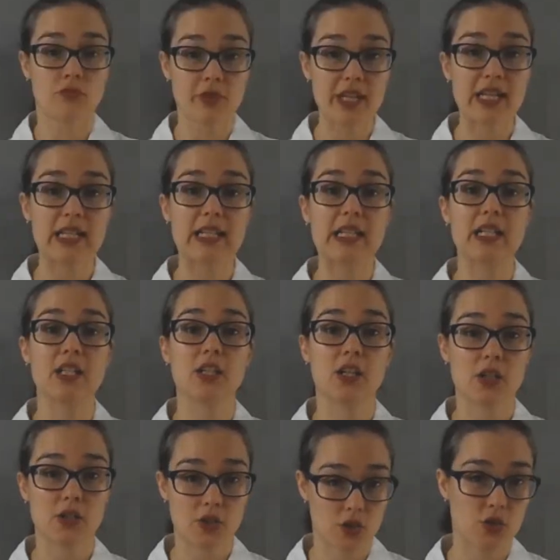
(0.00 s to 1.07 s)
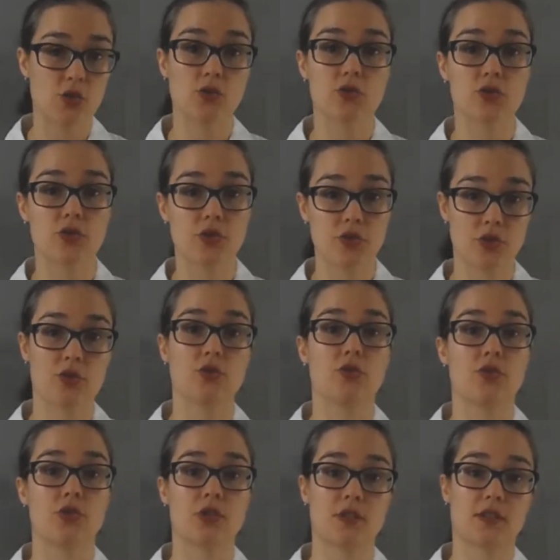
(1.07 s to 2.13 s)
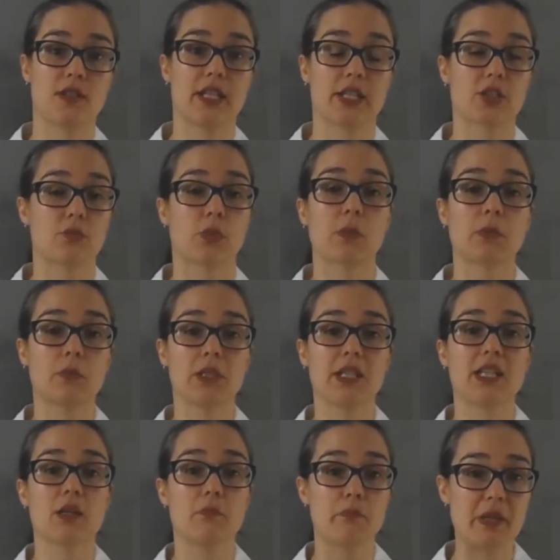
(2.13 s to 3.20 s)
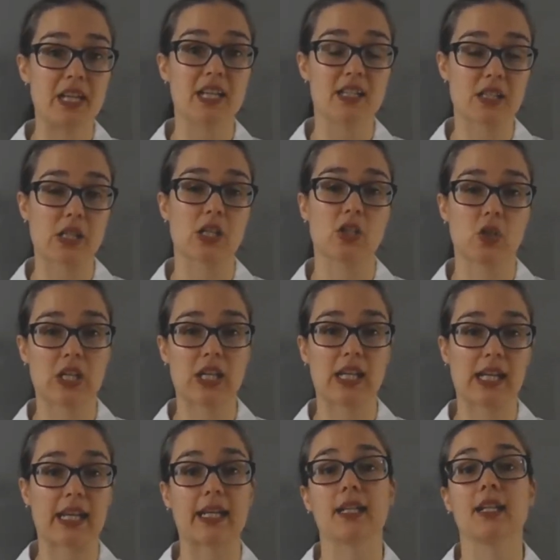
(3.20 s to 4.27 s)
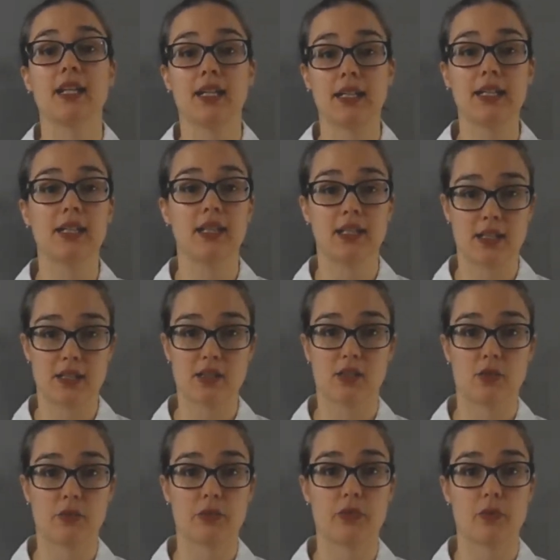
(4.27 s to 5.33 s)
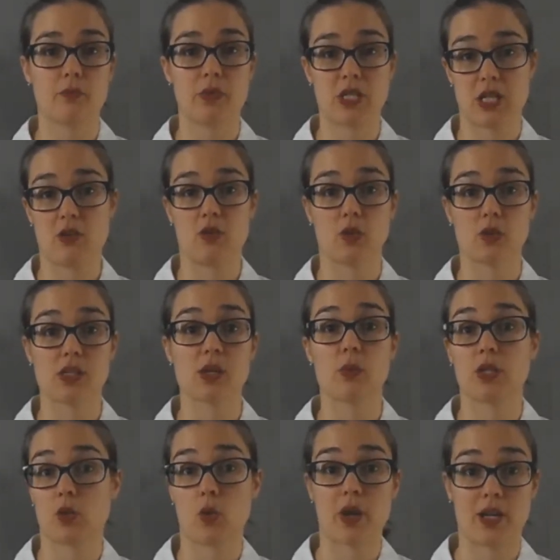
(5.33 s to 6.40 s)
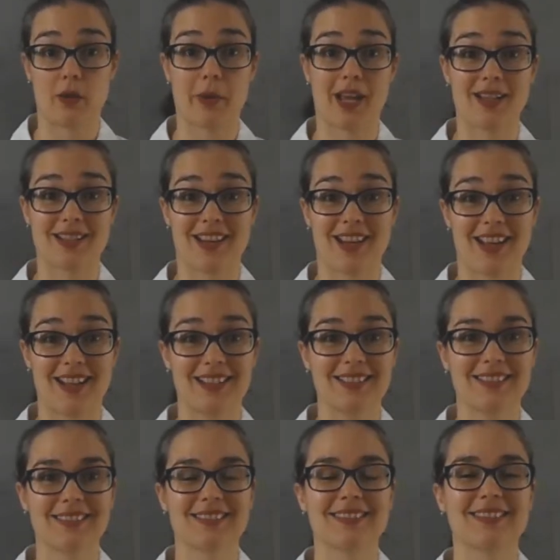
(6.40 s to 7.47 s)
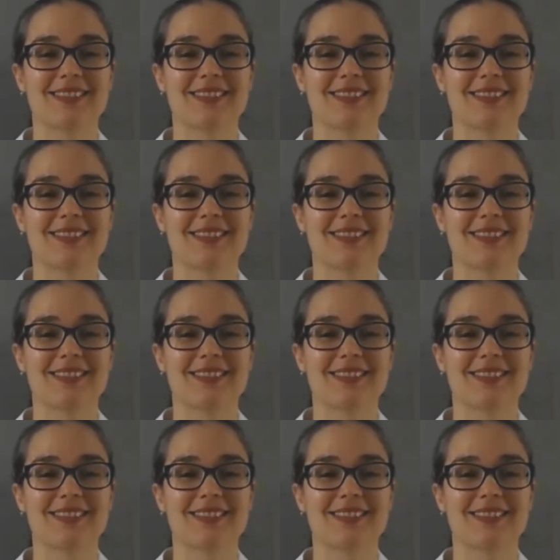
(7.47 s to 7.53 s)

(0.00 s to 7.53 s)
really a huge, huge selection, probably the biggest that you can get in the list of materials that we're talking about today.